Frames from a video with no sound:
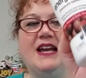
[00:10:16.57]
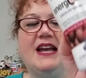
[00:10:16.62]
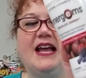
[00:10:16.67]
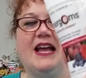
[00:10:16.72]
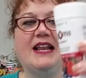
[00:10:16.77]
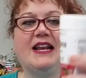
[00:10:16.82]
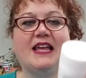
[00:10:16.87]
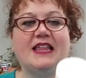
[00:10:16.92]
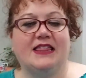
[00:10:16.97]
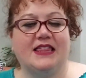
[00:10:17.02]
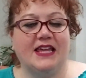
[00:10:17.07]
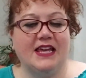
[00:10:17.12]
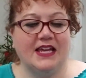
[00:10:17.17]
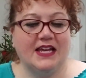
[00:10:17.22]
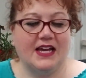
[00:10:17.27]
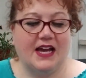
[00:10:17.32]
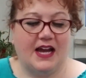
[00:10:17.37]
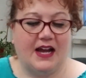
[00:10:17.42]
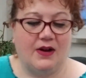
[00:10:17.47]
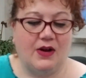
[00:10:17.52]
And I
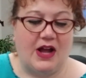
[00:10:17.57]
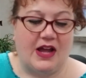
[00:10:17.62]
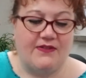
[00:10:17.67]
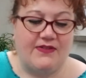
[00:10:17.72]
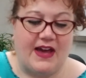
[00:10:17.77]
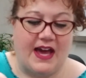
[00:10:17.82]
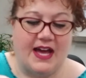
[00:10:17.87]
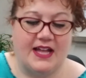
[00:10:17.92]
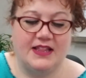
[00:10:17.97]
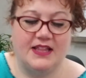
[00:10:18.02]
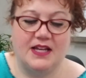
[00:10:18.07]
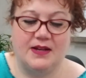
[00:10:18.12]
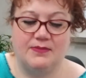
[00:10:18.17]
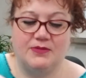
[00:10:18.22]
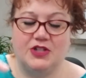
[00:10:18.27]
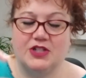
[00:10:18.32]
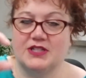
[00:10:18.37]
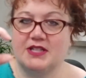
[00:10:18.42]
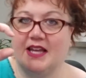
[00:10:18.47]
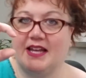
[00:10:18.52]
think I've had them
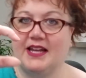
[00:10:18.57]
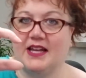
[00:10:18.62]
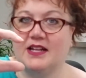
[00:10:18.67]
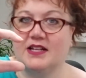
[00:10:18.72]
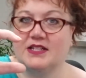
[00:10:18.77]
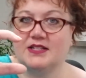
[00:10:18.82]
just like in a